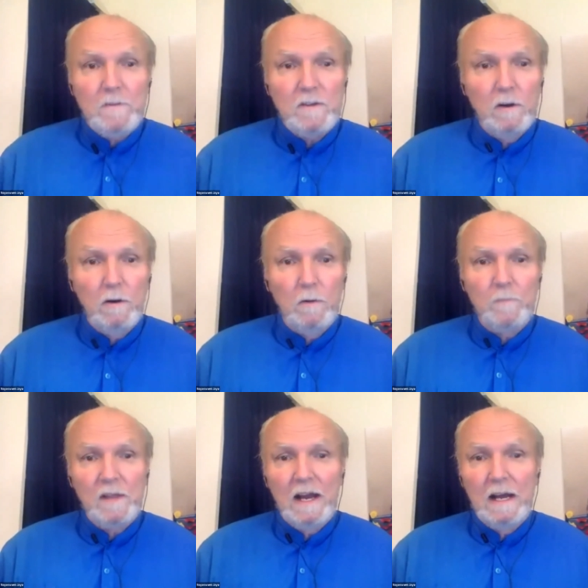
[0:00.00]

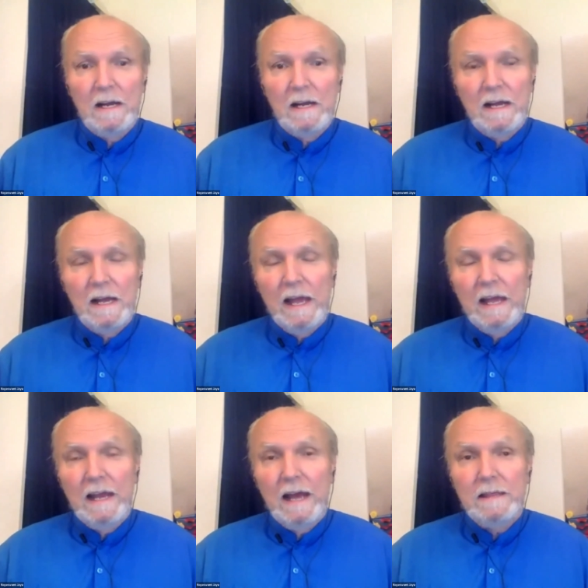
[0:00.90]
So,
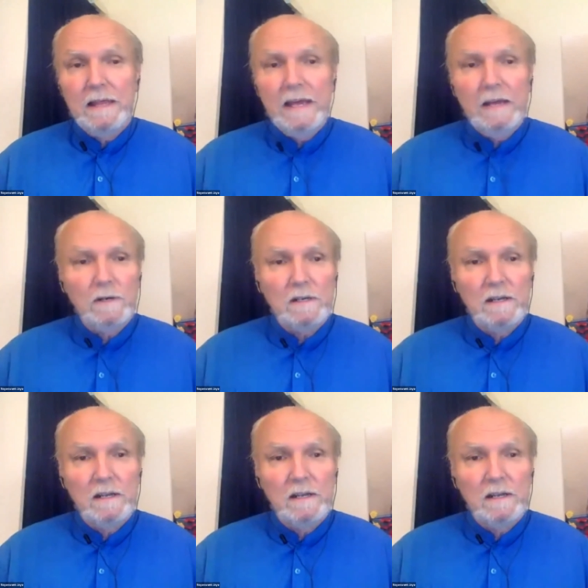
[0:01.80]
and I think what